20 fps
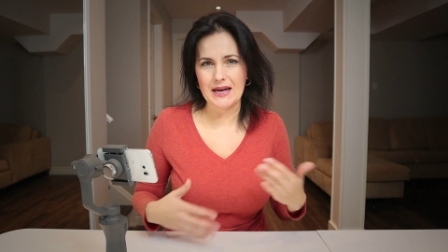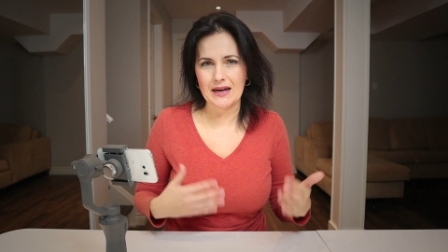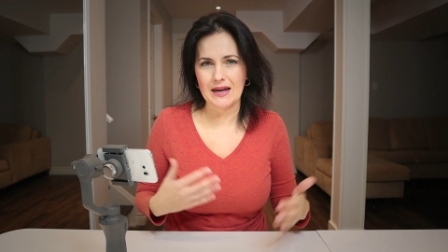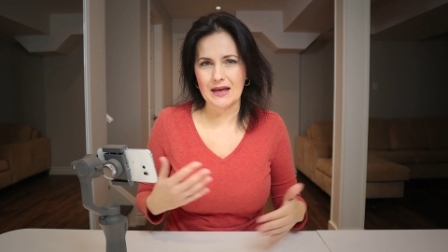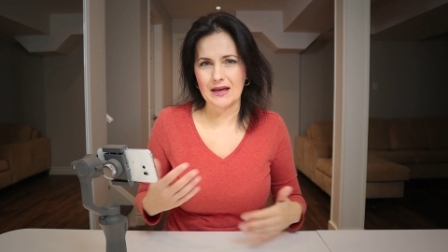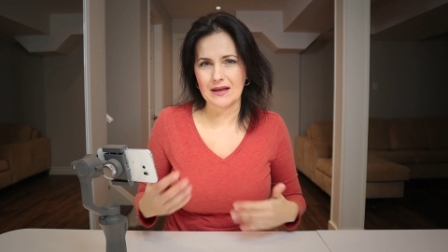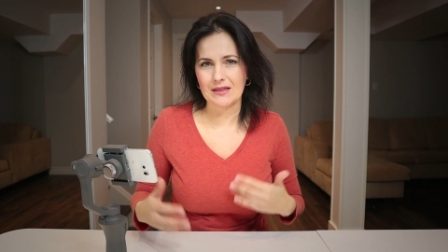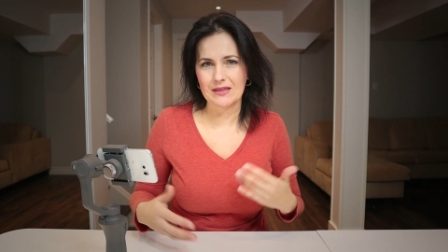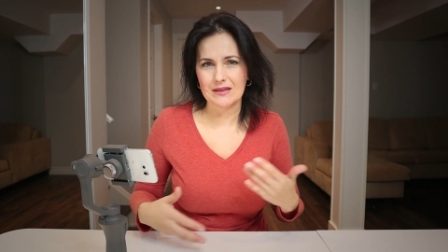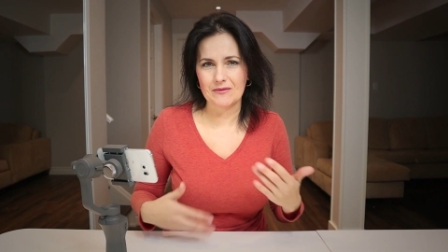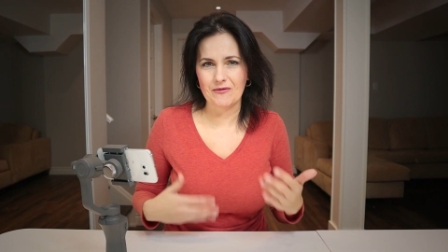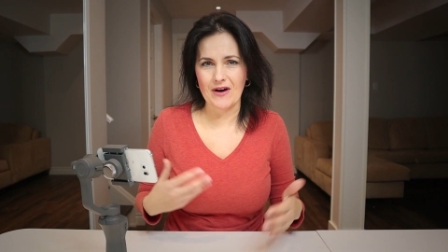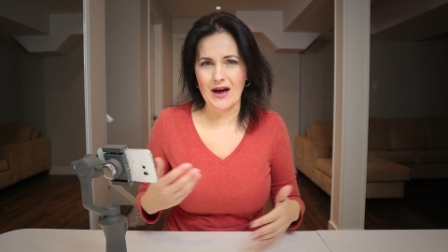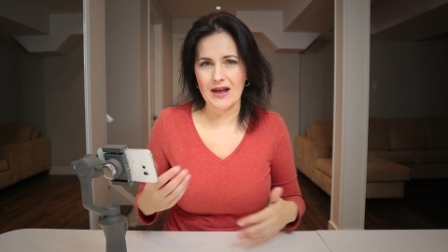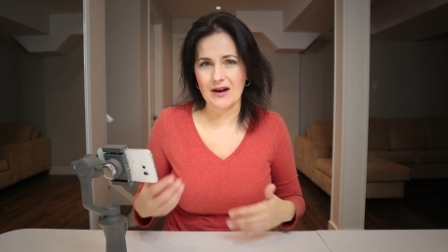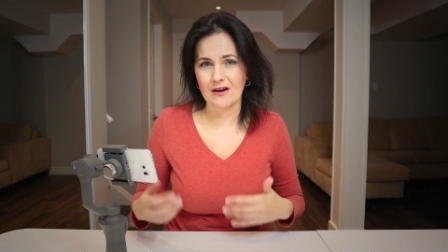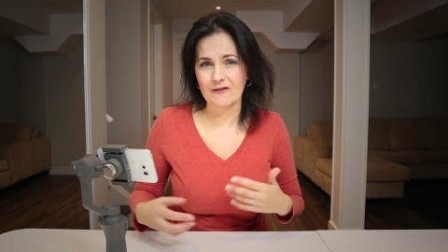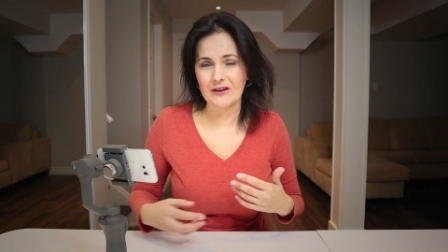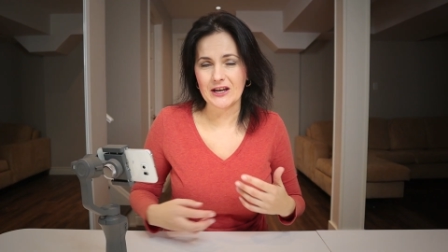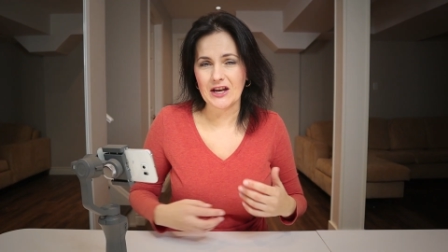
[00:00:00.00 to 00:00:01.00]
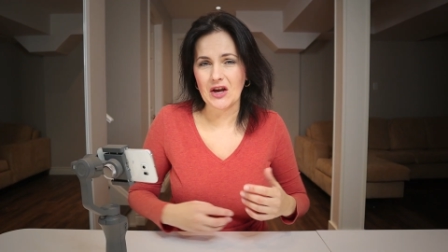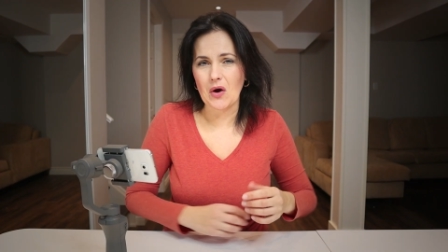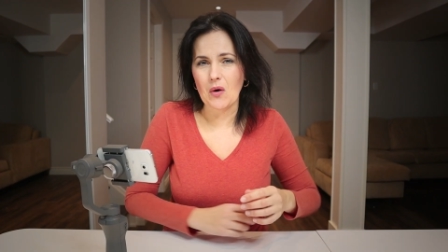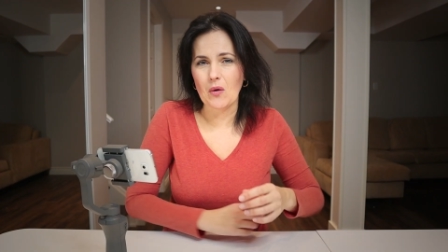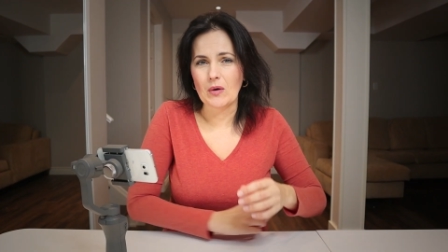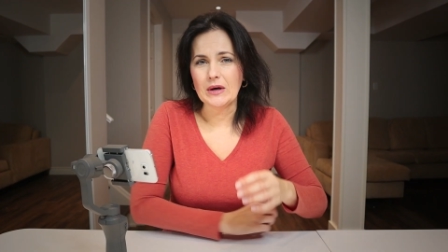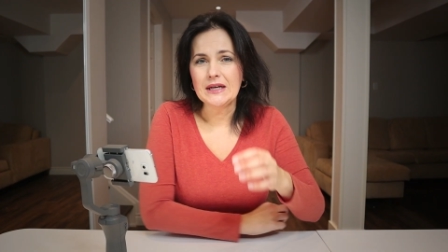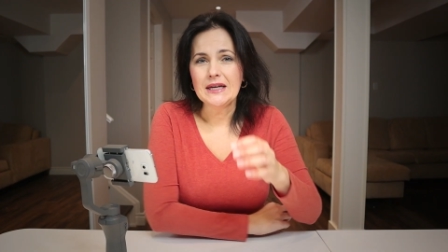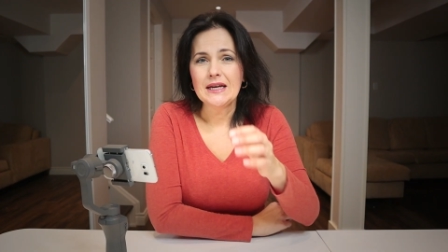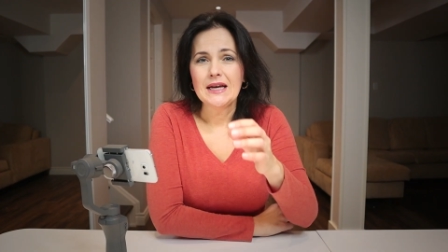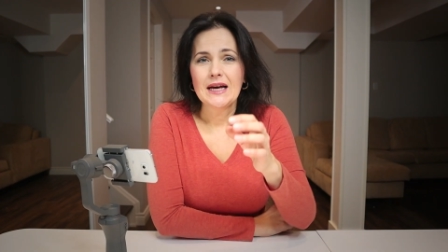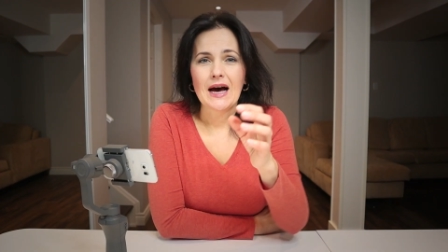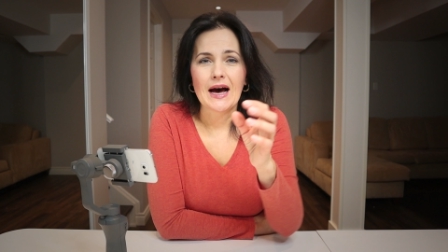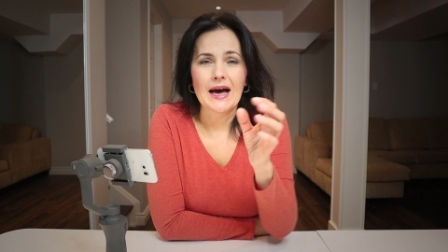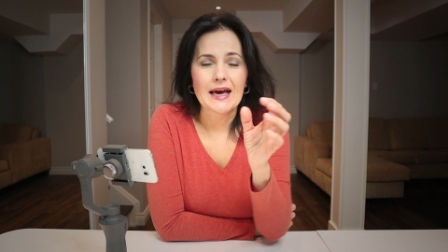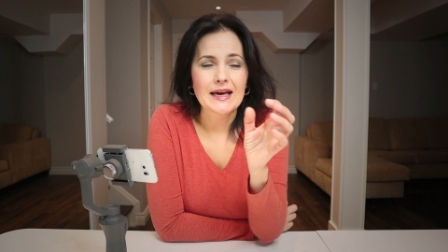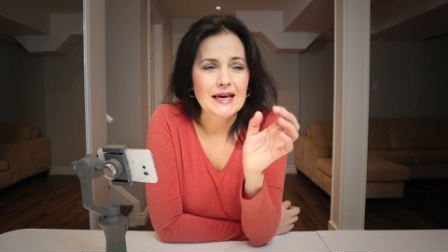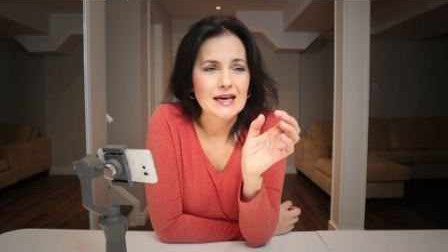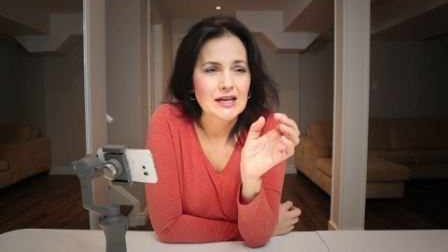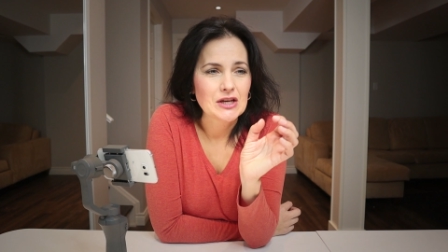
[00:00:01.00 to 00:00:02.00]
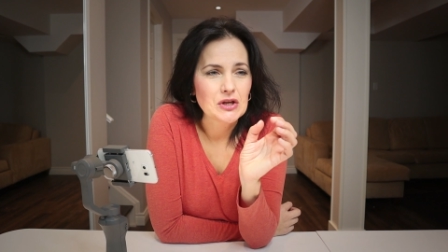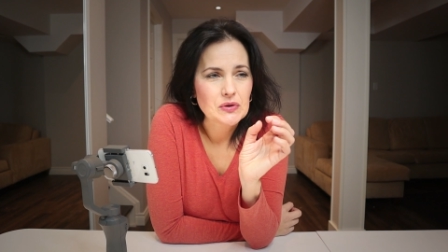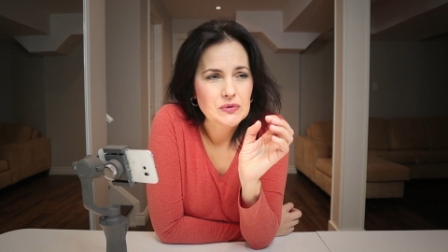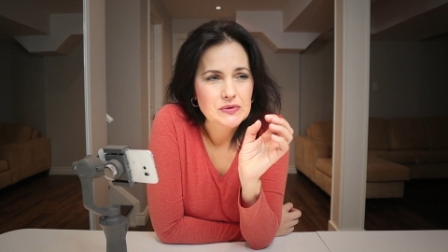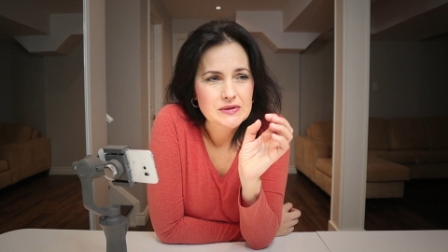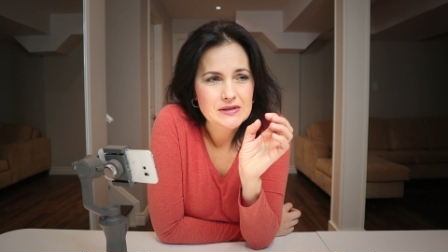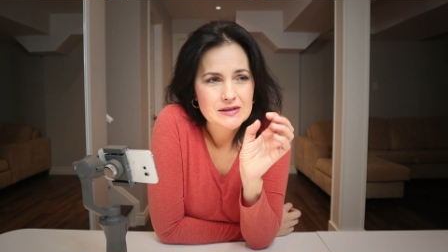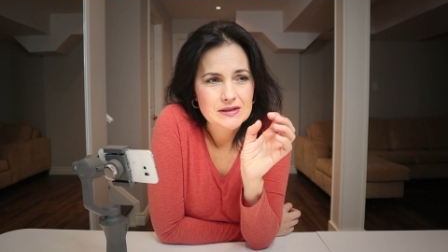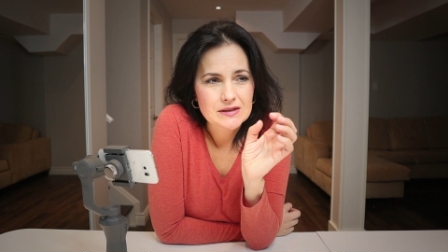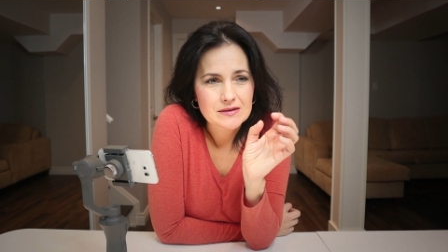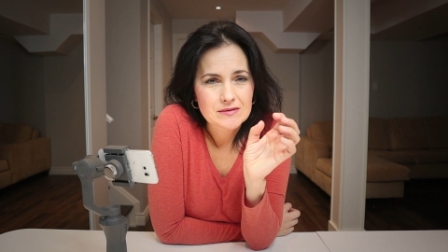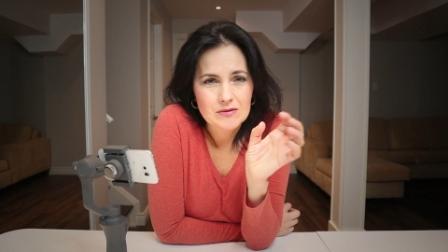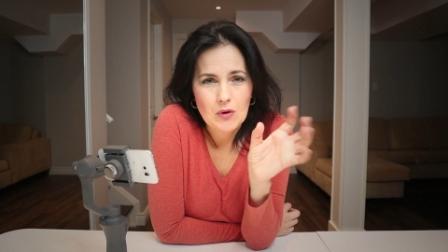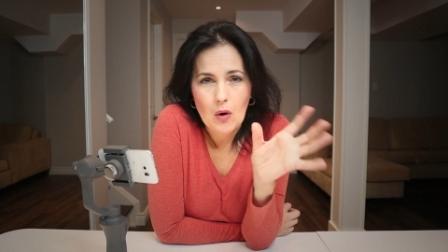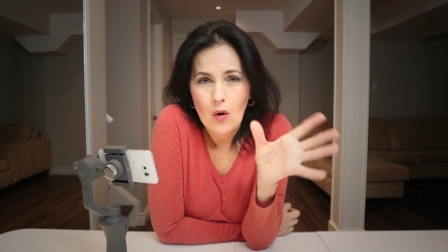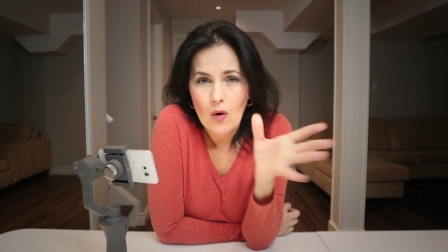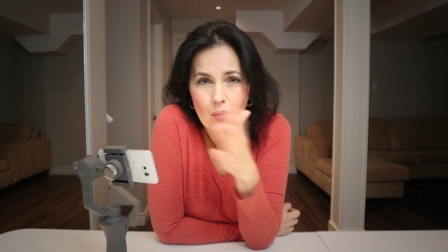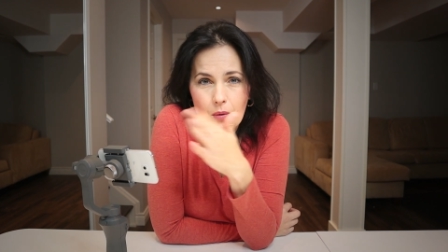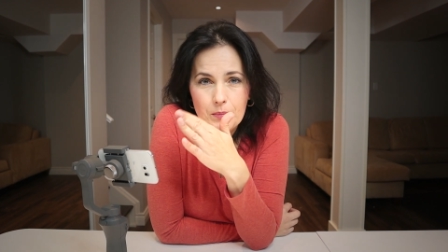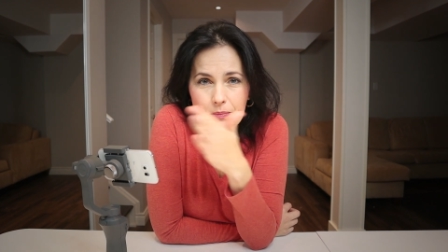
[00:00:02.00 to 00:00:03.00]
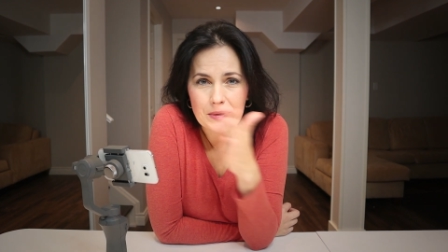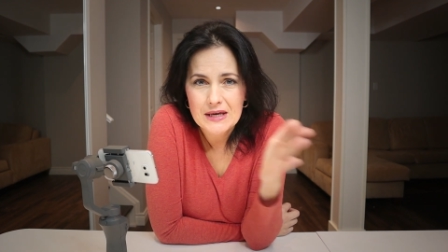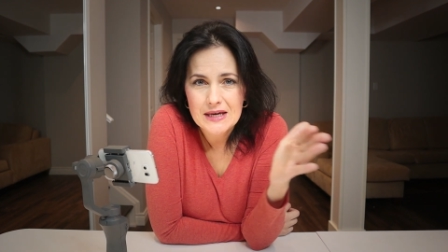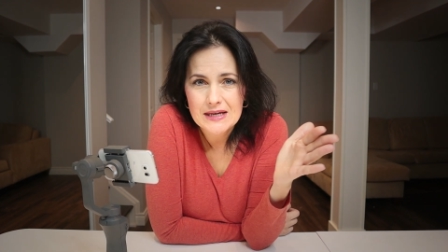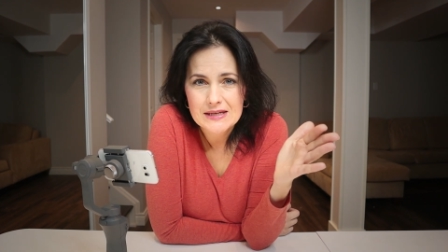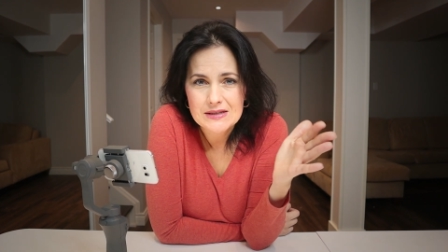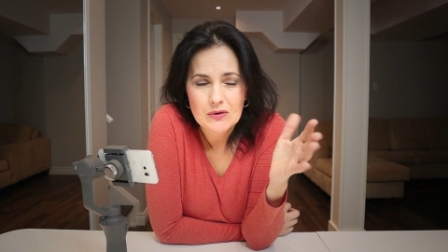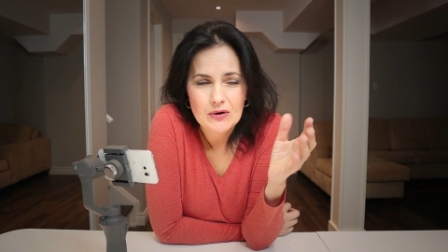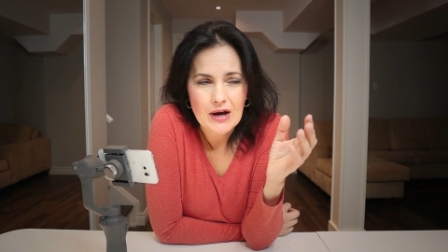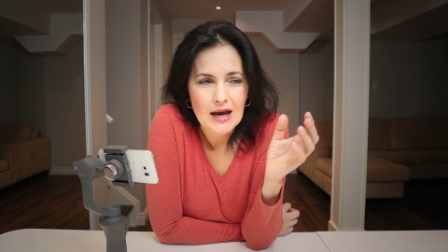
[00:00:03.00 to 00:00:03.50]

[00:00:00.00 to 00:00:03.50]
editing the final video. I can use the whole piece,